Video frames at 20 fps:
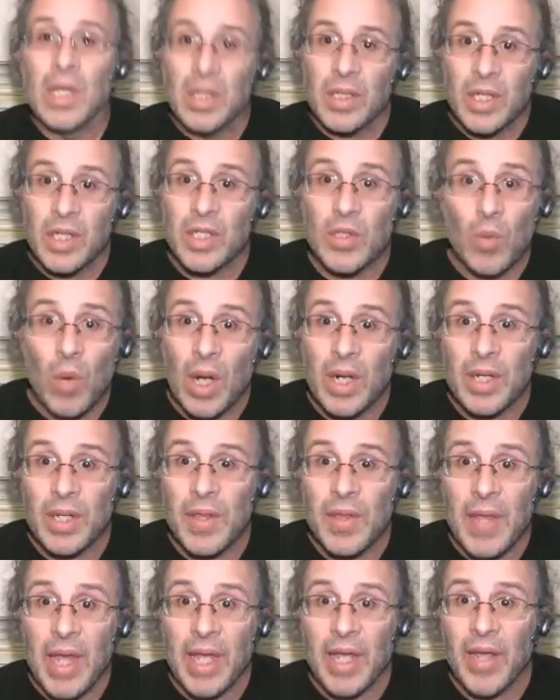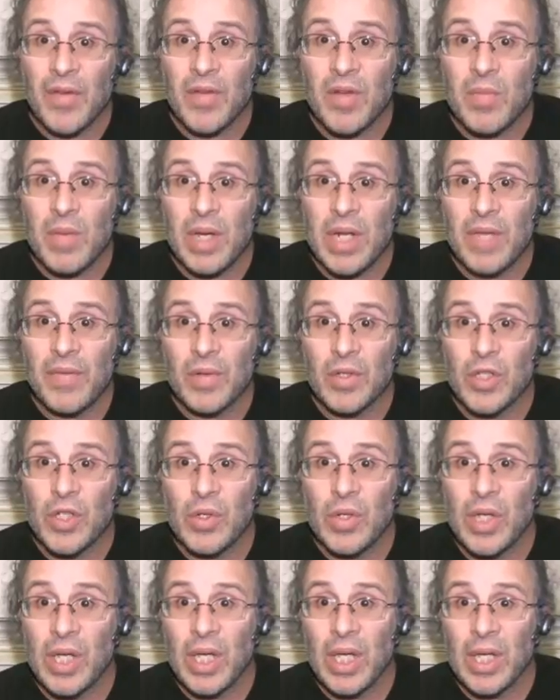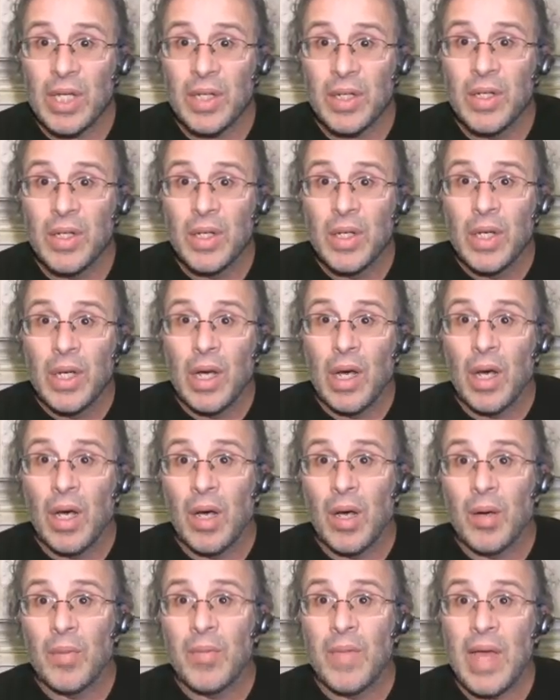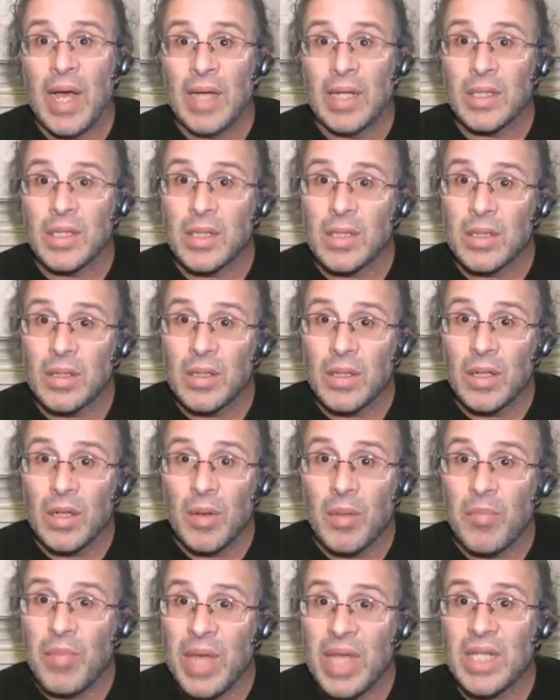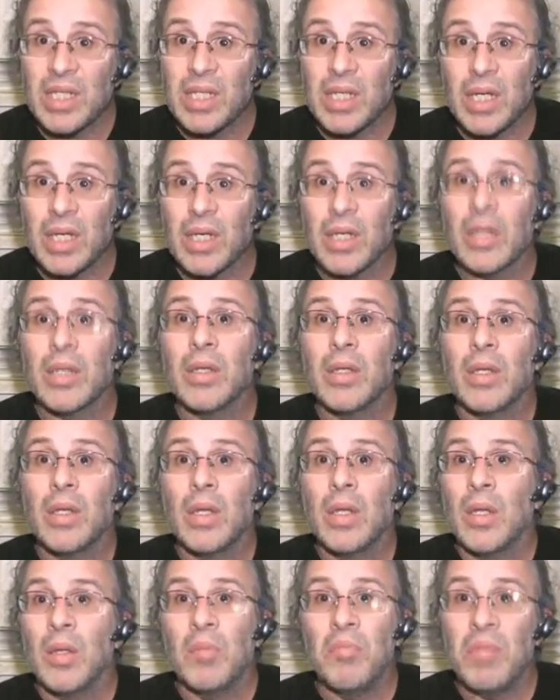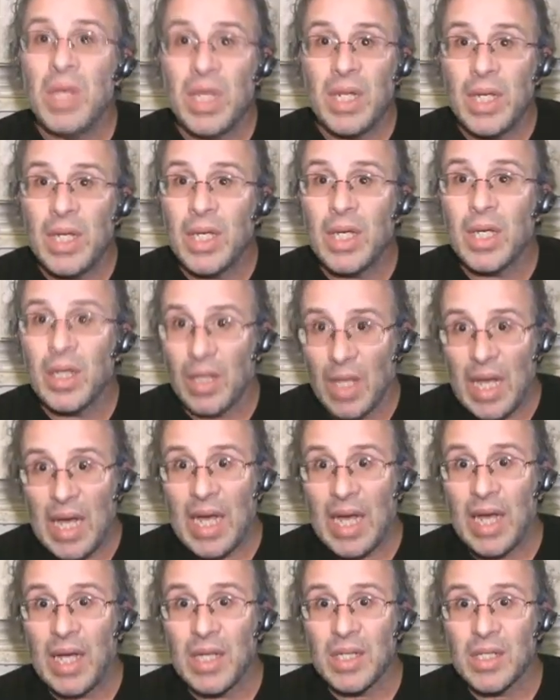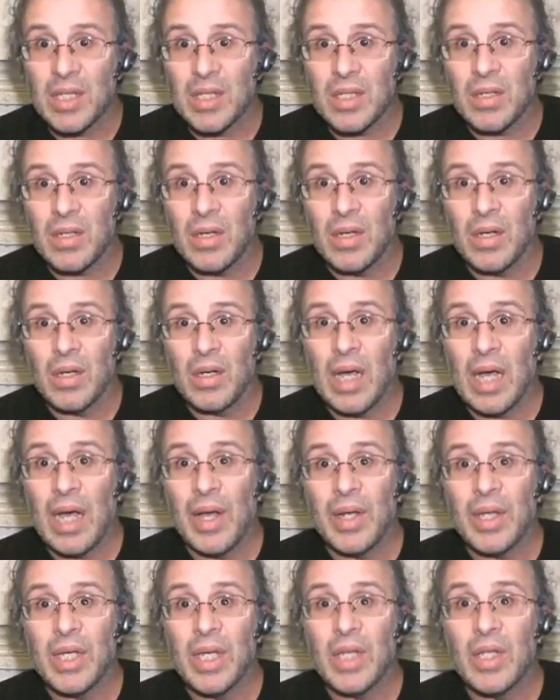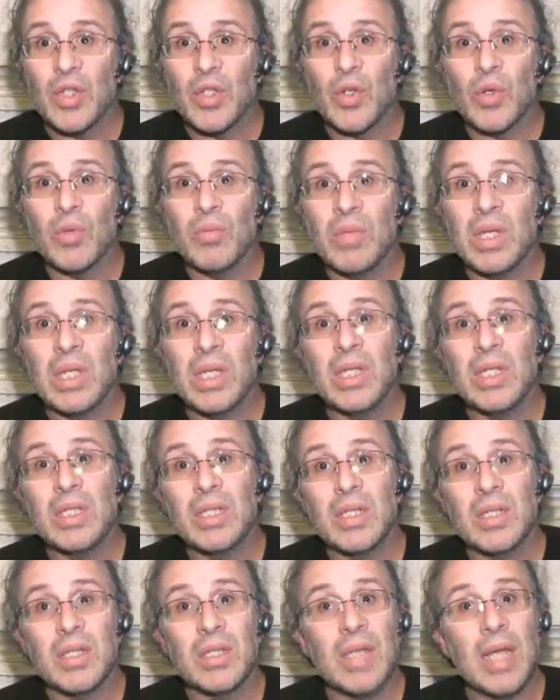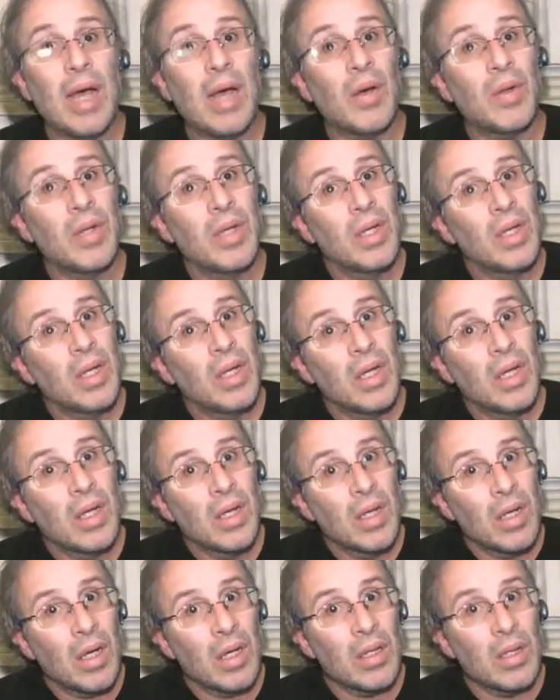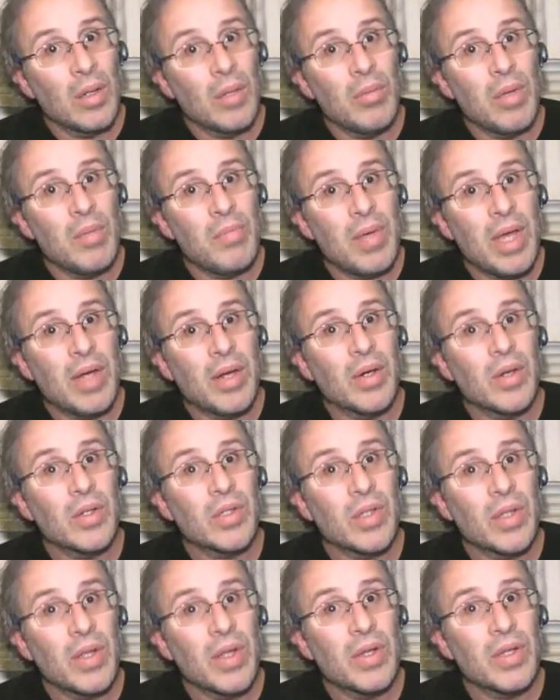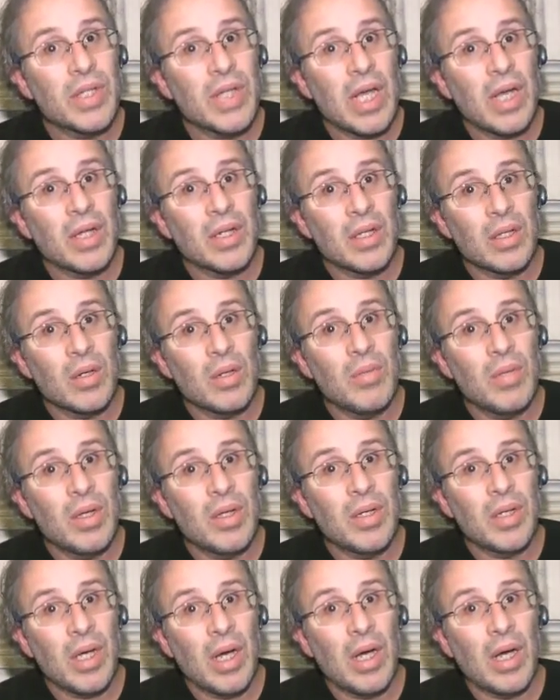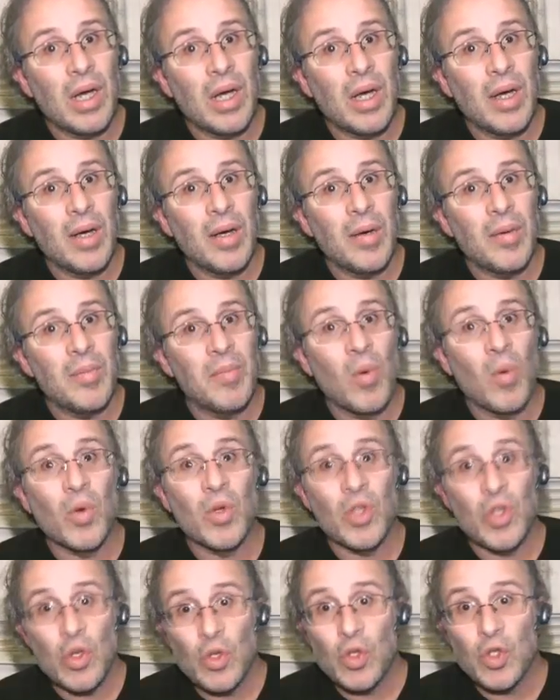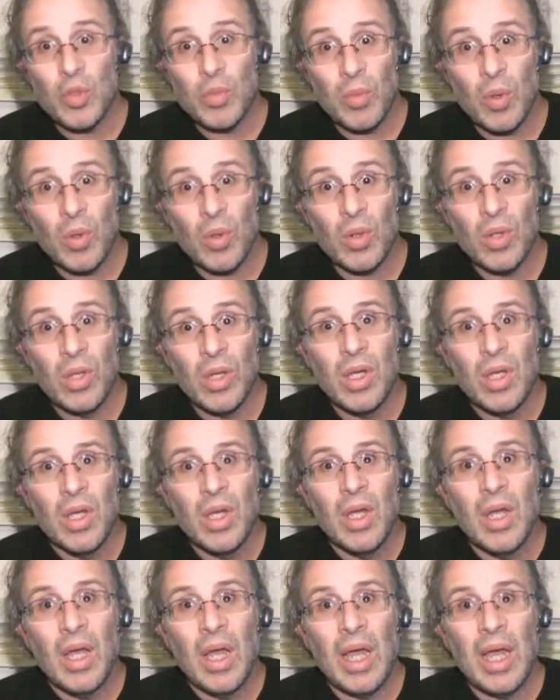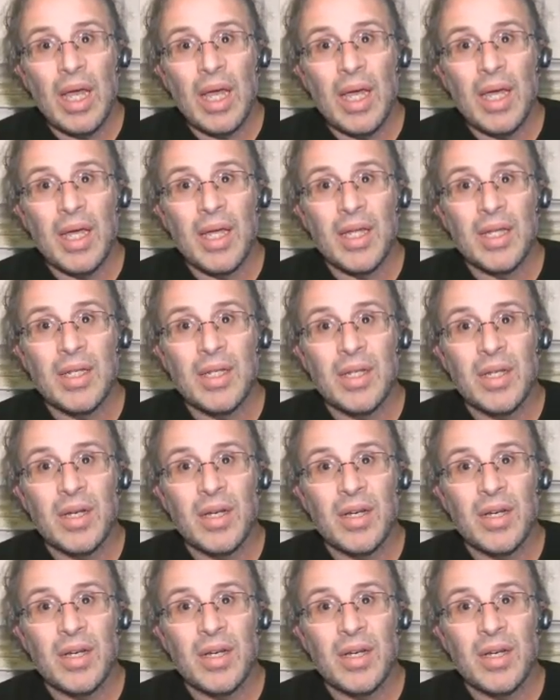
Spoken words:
Just wanted to thank everybody for tuning in. That's a basic MIDI class, how to get your MIDIs to sound a little bit better, so they sound a little bit more usable, and